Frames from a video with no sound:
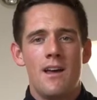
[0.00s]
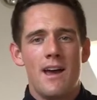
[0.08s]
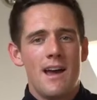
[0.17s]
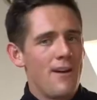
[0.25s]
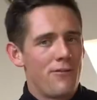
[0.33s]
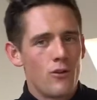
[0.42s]

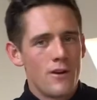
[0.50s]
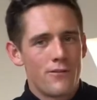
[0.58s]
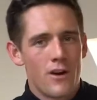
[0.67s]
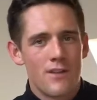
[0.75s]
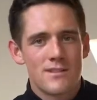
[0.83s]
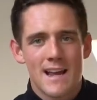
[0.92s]

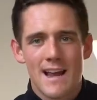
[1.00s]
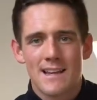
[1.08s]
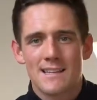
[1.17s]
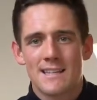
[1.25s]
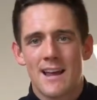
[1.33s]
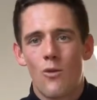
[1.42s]
F45 has
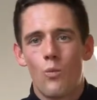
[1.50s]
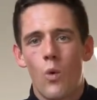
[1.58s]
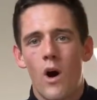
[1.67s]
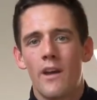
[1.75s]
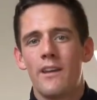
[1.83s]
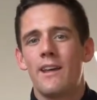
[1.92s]
hands down
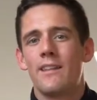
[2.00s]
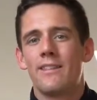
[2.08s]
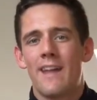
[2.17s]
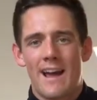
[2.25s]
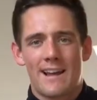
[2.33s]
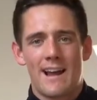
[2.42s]
won
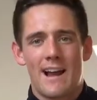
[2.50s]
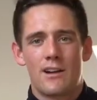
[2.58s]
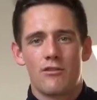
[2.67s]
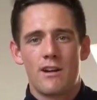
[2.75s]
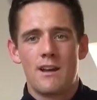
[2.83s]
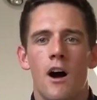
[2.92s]
that category.